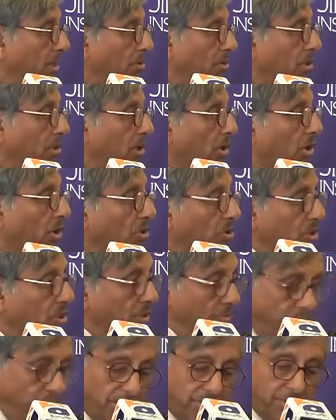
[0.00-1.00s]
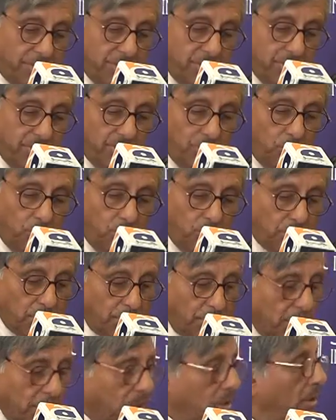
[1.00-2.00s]
to the conservation of
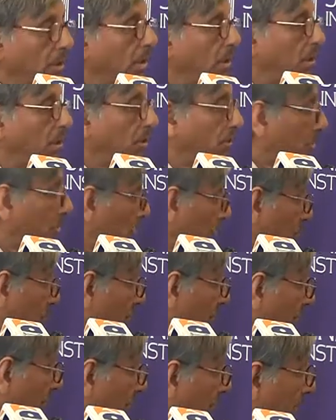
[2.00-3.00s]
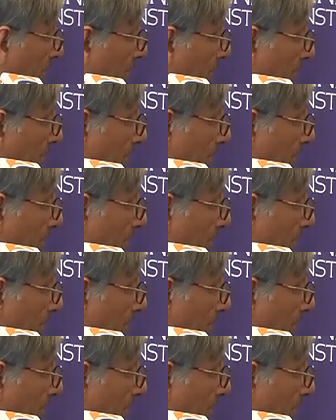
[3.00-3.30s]
water through drip and